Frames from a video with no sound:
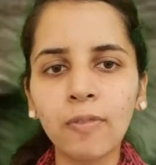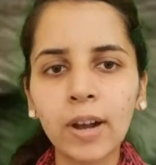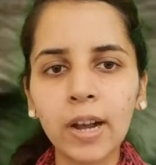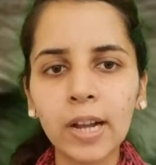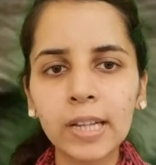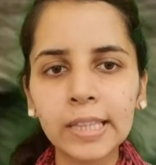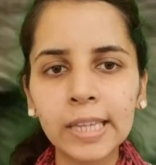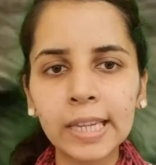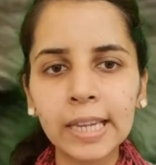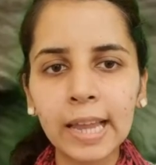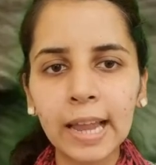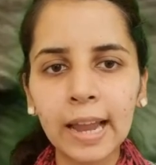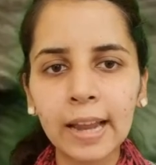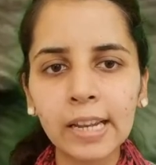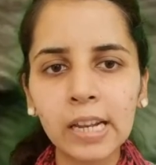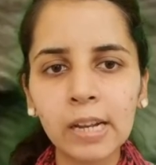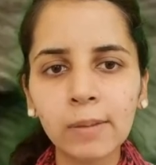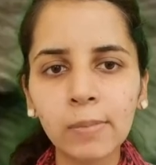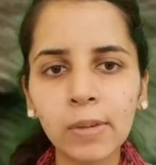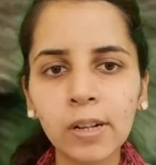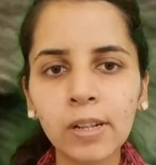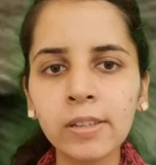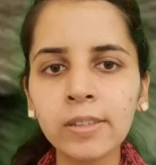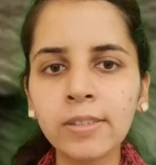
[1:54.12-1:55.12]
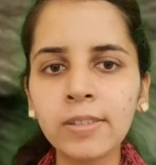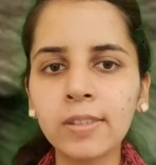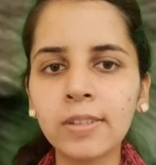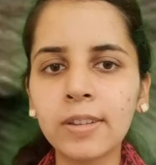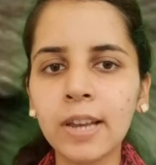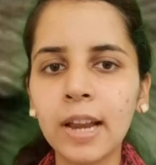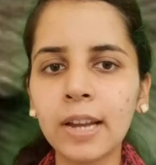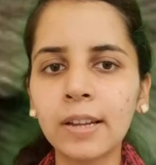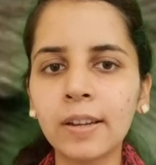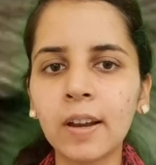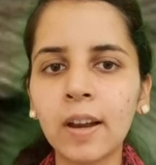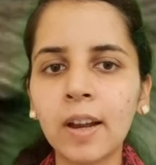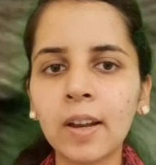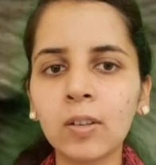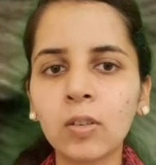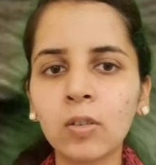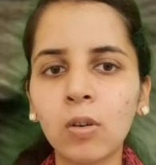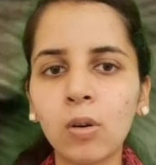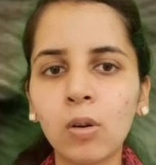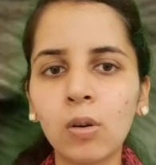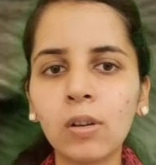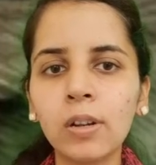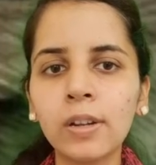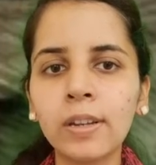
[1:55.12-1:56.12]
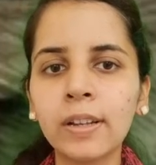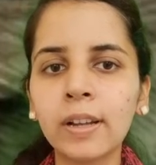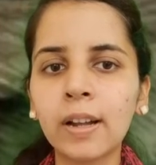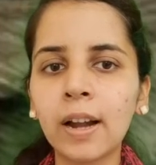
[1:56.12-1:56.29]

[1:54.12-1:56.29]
other animals that are called